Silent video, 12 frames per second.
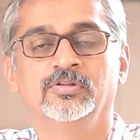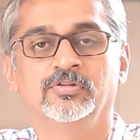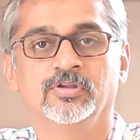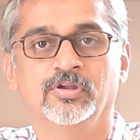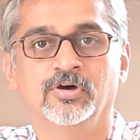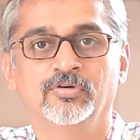
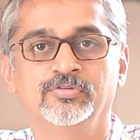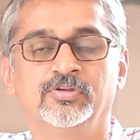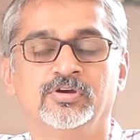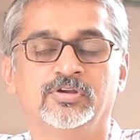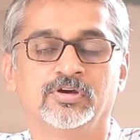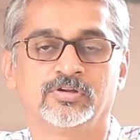the nerves
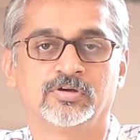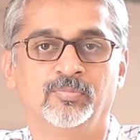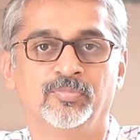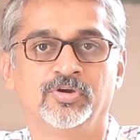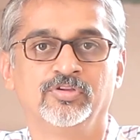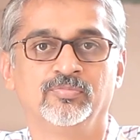that get
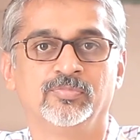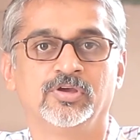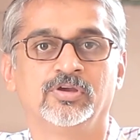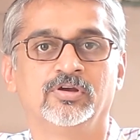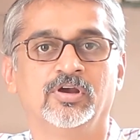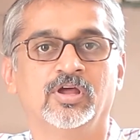compressed may
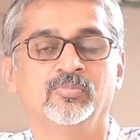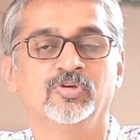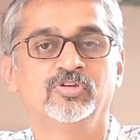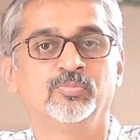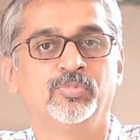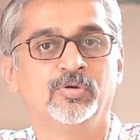get
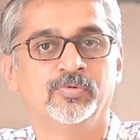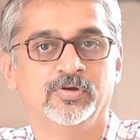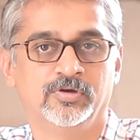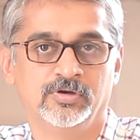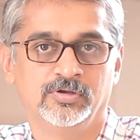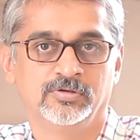damaged
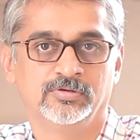permanently.